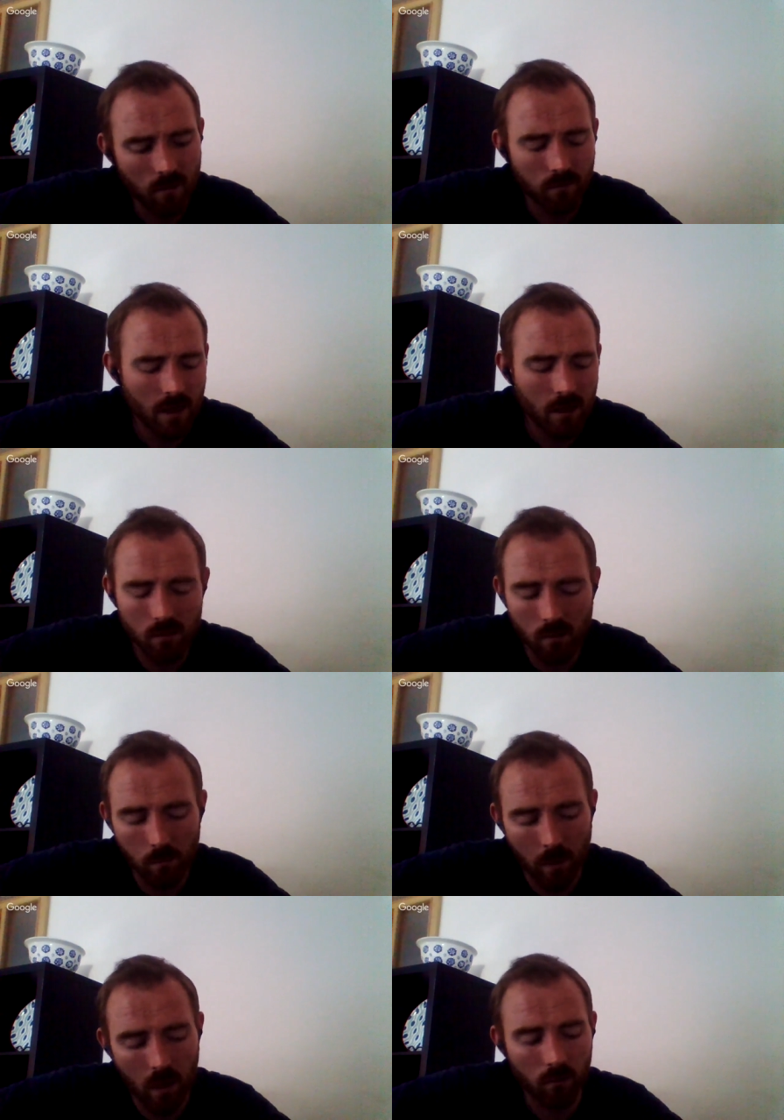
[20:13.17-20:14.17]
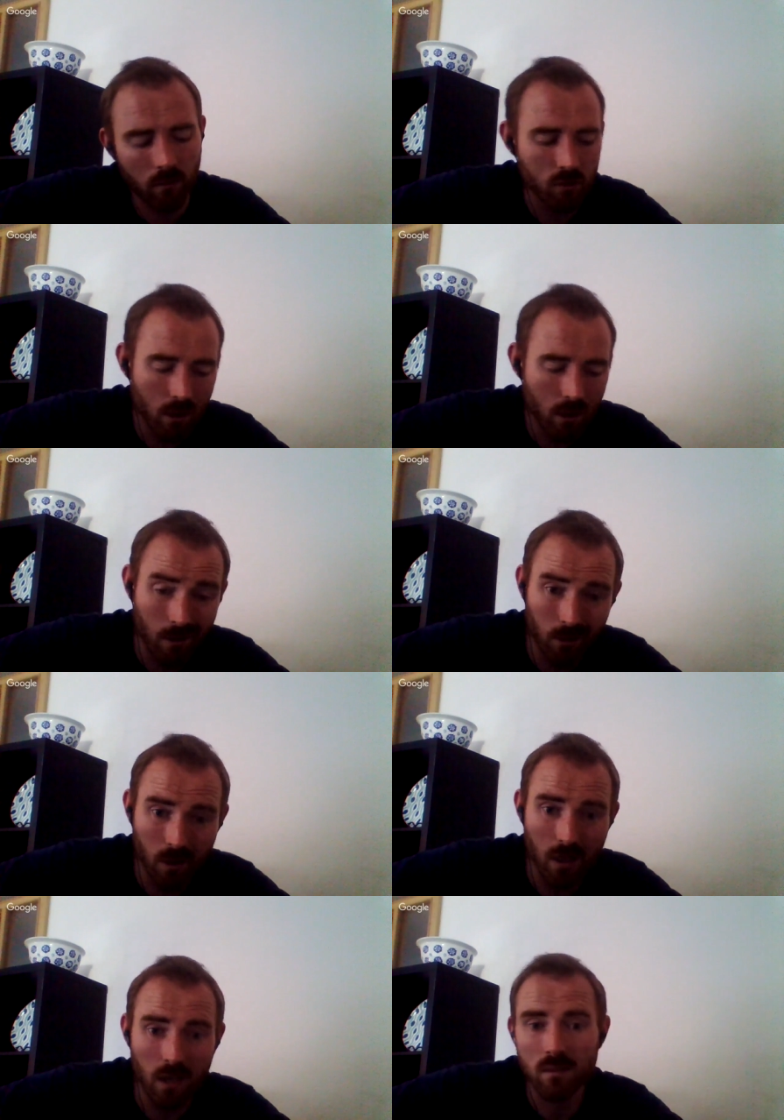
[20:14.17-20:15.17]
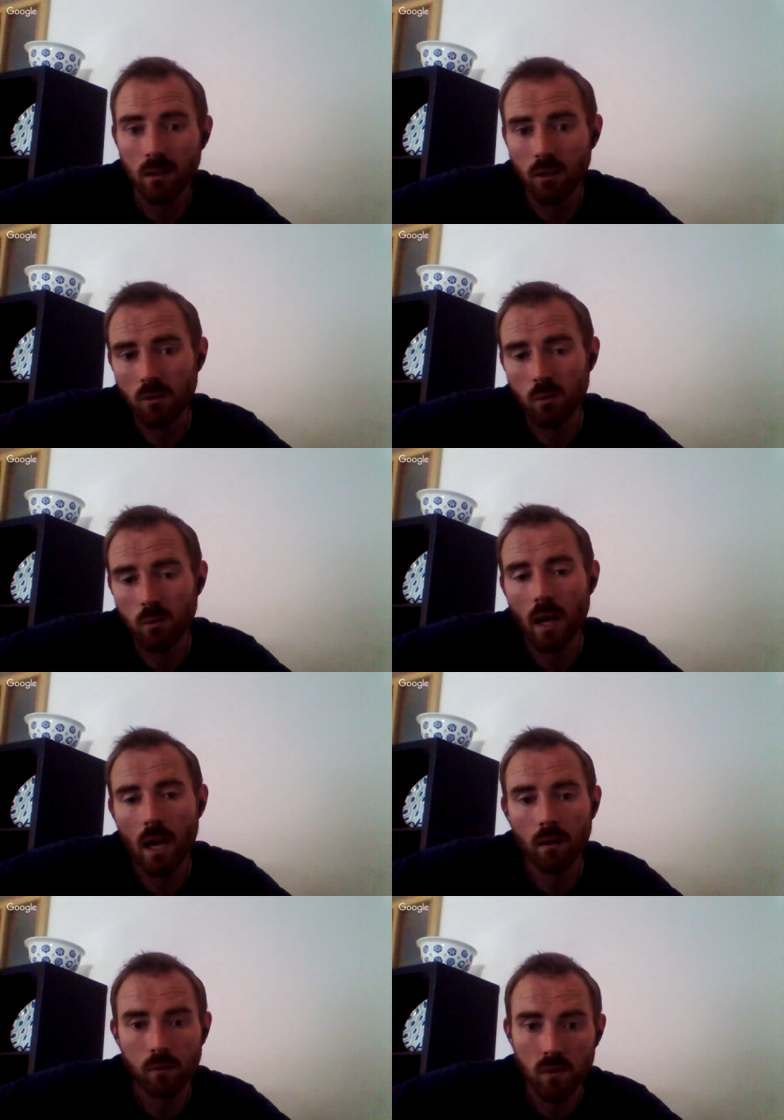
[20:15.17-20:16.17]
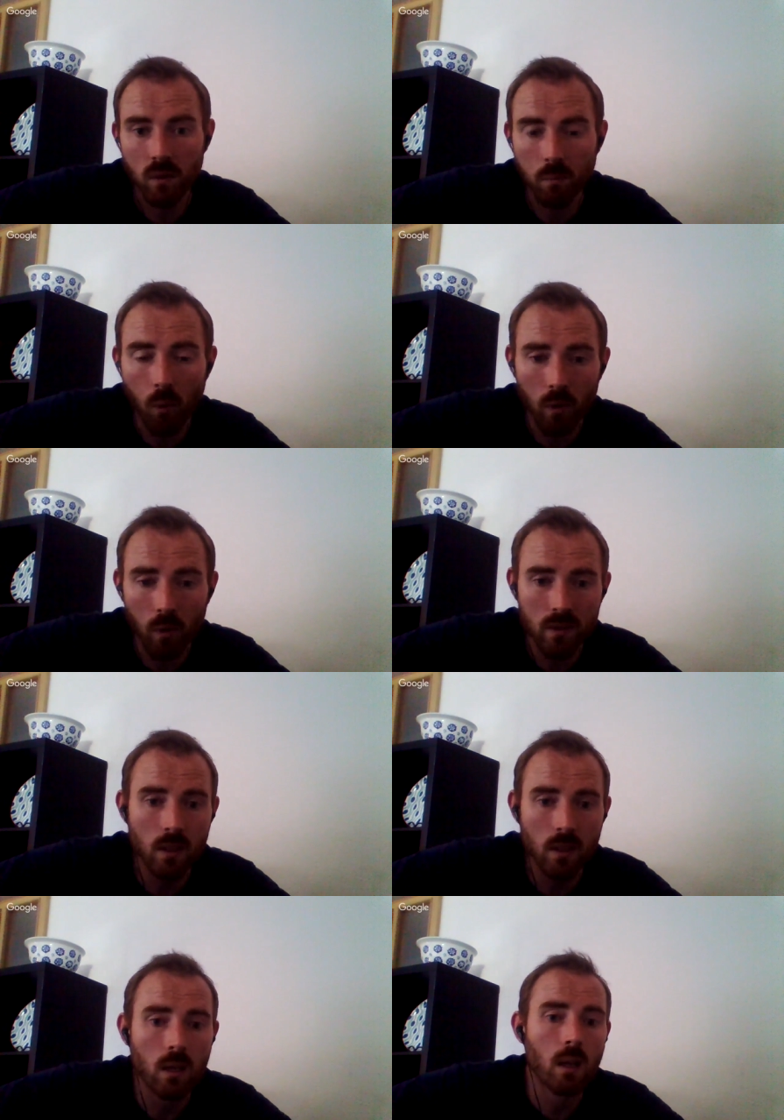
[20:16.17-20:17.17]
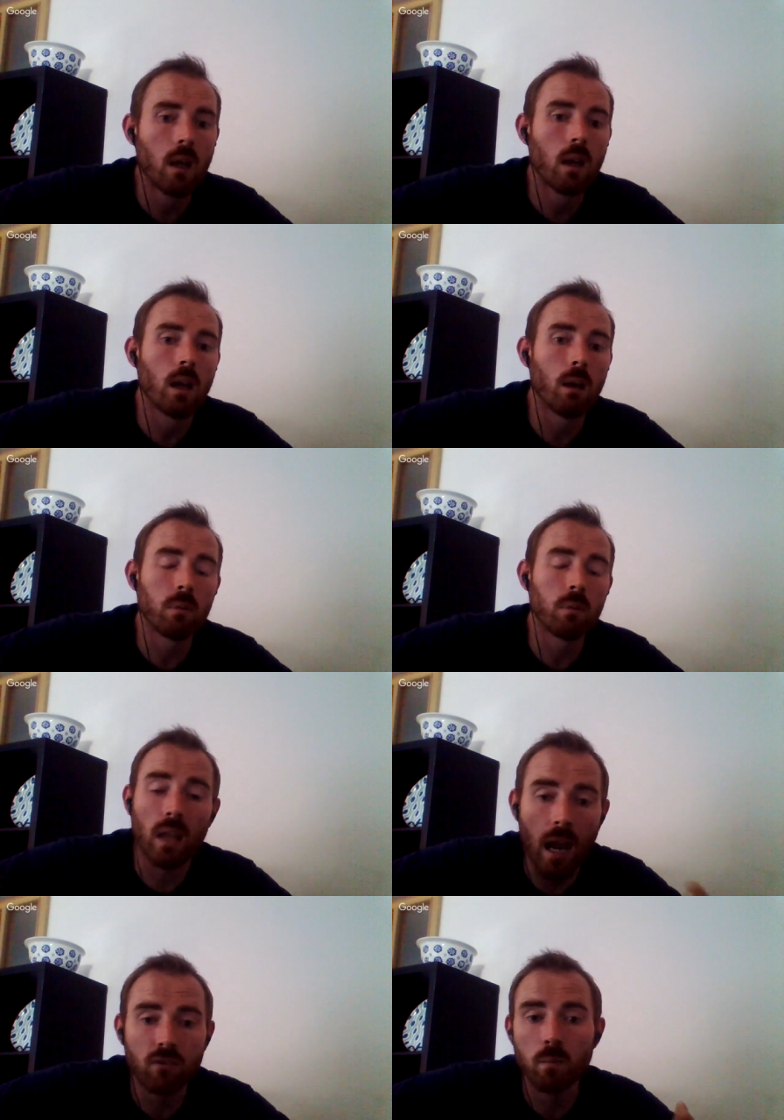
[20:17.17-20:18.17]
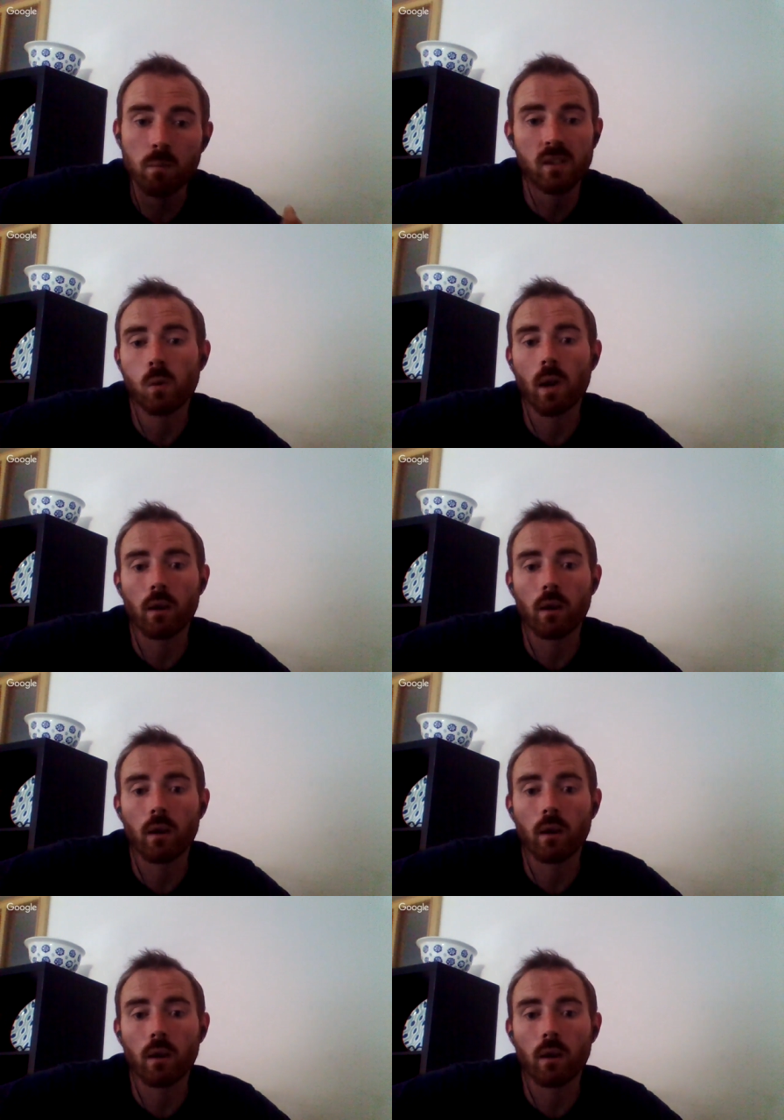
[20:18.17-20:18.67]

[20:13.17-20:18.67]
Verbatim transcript: flankers are bound, they're generally on their knees, they'll use one hand for support, um, but they have to be square.